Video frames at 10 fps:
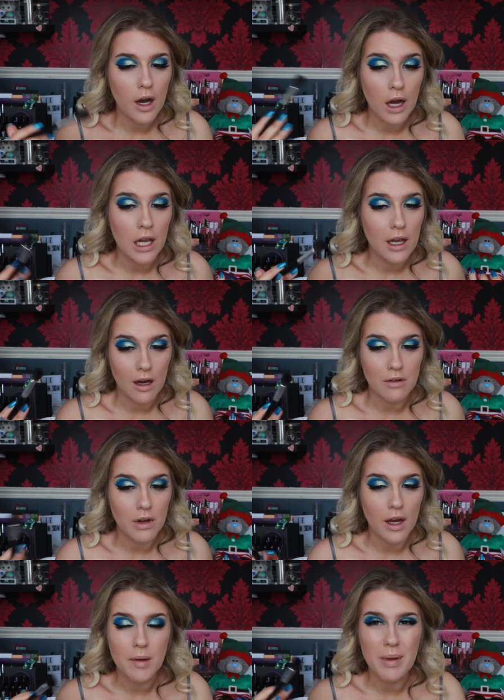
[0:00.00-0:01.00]
I love
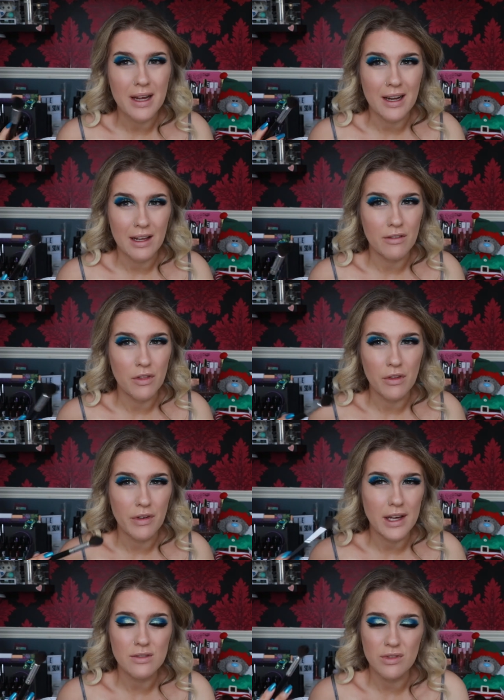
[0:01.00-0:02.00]
like a bit of glitter on the
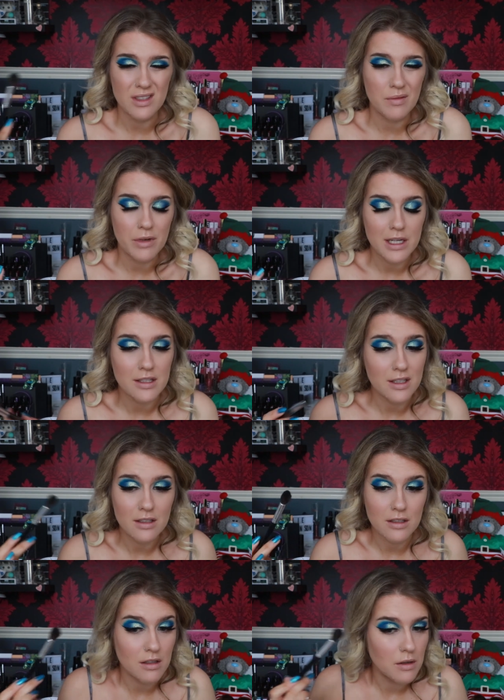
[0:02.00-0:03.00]
face for some
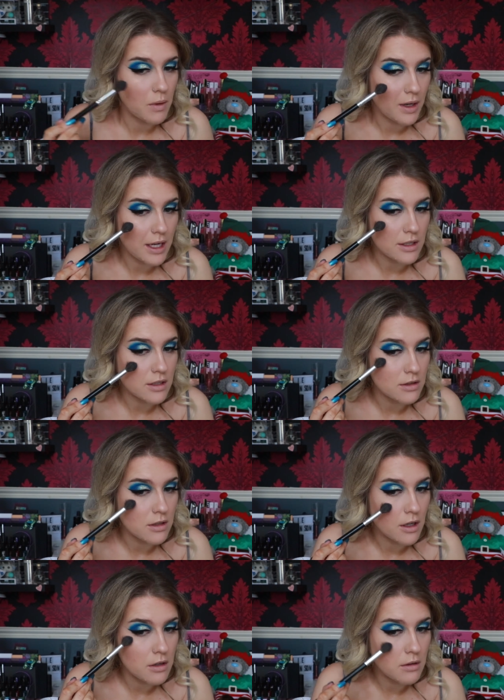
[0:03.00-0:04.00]
reason. Don't know why, I just do.